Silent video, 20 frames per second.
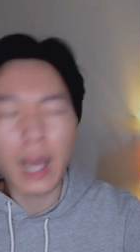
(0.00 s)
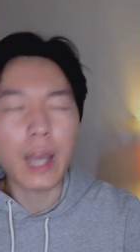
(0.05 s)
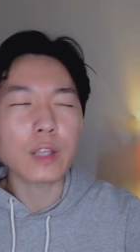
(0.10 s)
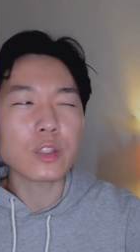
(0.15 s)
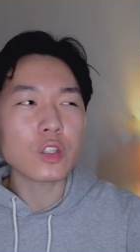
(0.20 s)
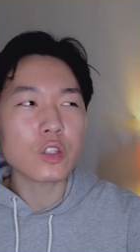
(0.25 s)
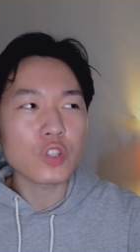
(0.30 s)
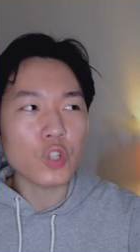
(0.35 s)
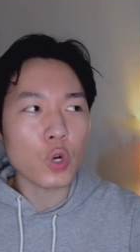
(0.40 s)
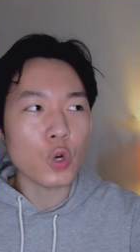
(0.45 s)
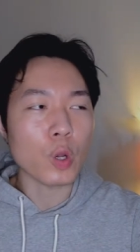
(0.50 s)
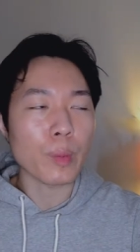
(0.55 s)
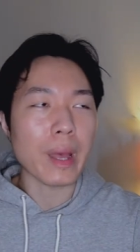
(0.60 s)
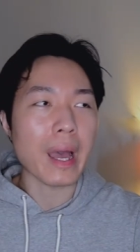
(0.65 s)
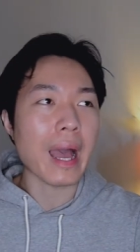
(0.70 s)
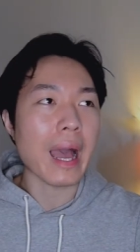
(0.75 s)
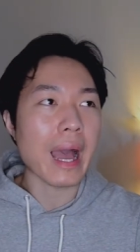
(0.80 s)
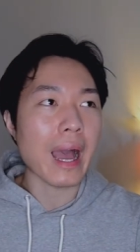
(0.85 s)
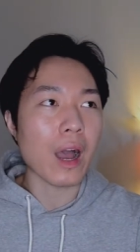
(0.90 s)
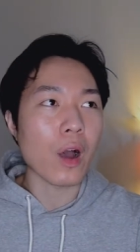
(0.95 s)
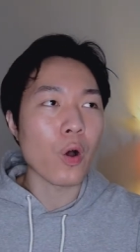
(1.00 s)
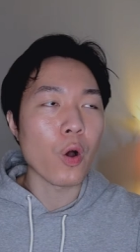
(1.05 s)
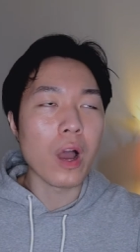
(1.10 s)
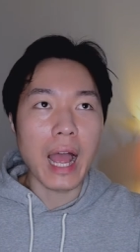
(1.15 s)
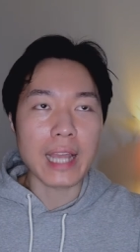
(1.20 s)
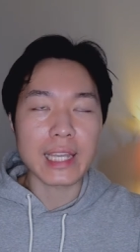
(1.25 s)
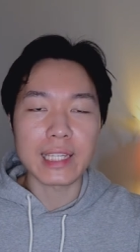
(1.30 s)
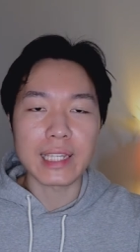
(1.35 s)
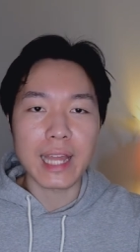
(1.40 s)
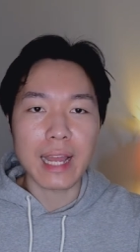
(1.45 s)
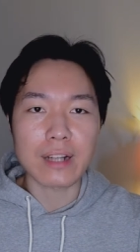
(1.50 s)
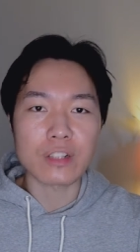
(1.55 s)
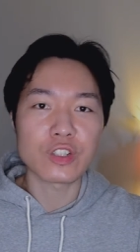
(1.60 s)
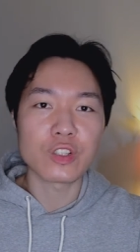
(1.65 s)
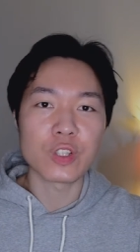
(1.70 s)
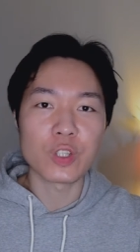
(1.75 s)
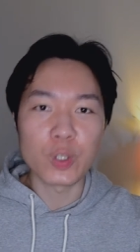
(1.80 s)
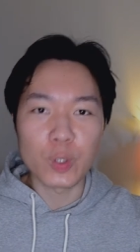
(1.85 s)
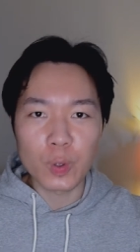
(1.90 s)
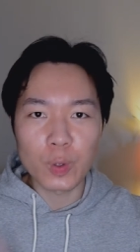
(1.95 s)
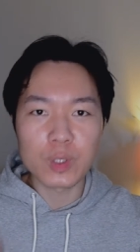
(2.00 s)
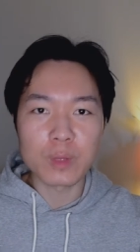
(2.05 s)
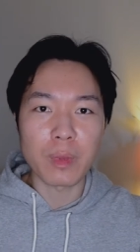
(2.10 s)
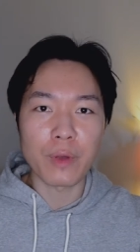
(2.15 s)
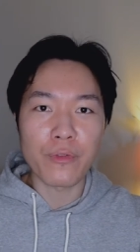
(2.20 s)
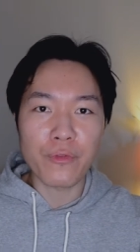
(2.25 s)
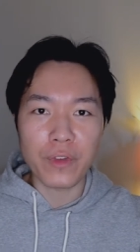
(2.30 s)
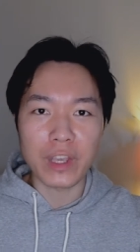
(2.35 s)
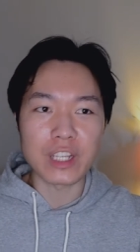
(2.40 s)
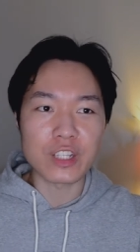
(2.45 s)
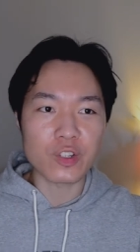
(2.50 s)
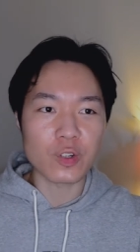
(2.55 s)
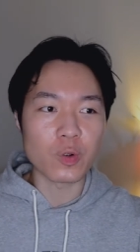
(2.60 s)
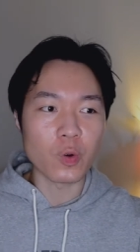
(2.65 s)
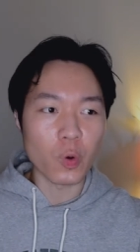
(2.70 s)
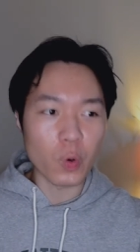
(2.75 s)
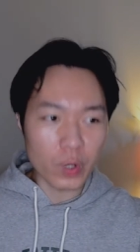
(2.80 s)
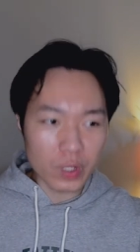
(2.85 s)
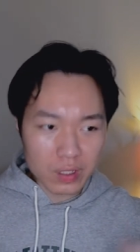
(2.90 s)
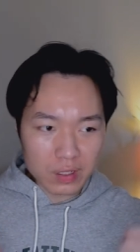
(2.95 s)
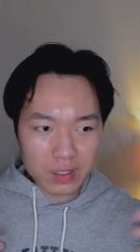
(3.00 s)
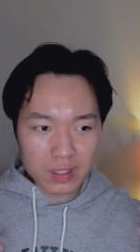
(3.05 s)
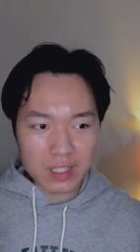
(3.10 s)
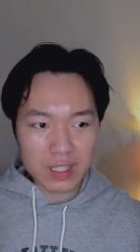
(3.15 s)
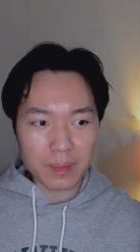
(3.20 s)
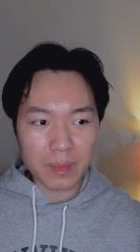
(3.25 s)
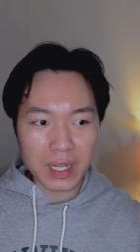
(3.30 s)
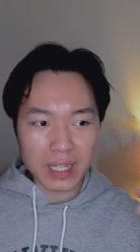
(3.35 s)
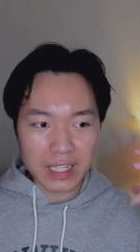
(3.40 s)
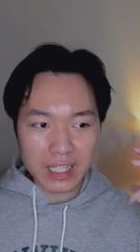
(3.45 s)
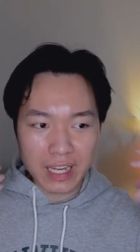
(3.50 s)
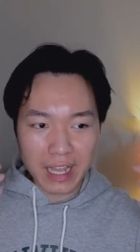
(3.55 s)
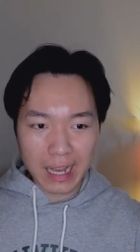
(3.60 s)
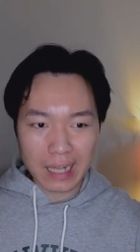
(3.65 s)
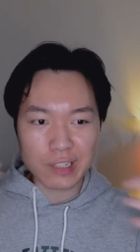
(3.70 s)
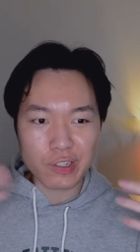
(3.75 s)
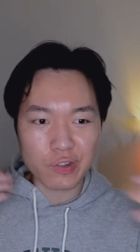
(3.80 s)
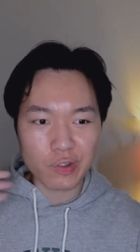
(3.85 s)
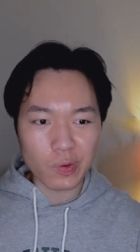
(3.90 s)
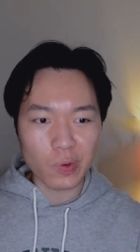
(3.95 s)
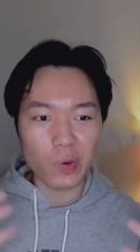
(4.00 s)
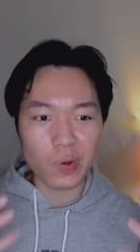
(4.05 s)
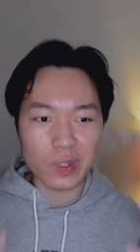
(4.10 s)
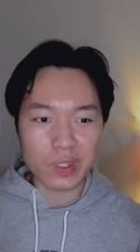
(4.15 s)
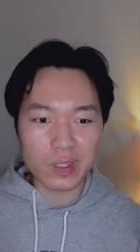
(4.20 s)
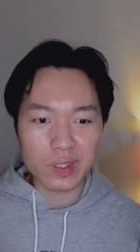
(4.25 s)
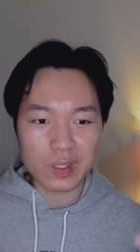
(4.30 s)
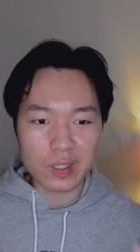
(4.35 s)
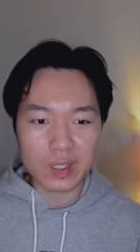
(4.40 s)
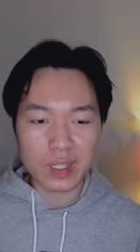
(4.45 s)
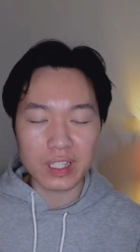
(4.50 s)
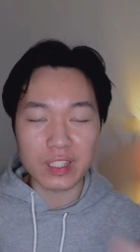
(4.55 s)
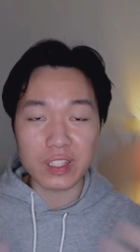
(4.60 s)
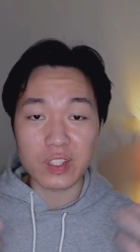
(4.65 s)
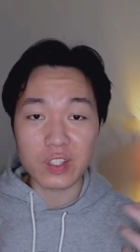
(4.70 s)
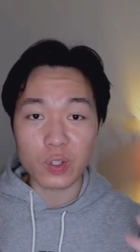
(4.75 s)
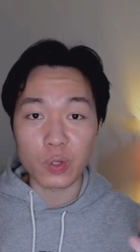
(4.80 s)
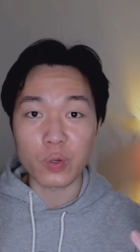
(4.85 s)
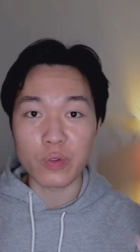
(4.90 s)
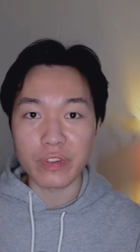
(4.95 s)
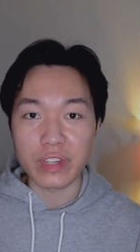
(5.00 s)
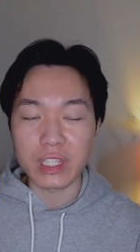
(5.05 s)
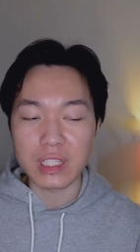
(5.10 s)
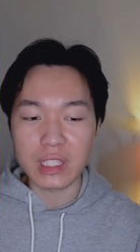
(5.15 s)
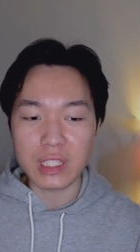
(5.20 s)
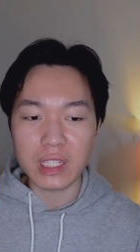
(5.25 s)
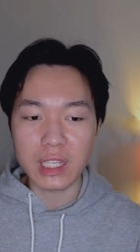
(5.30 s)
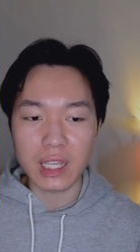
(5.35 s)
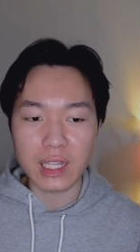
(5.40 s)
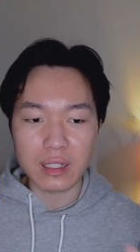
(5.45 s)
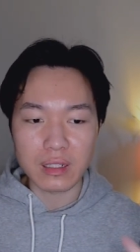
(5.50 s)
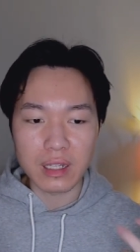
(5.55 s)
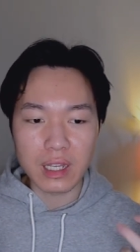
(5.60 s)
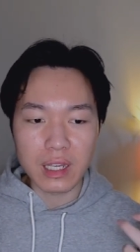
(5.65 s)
I used to joke about how I can actually use my facial oils and my natural oils because it's so greasy and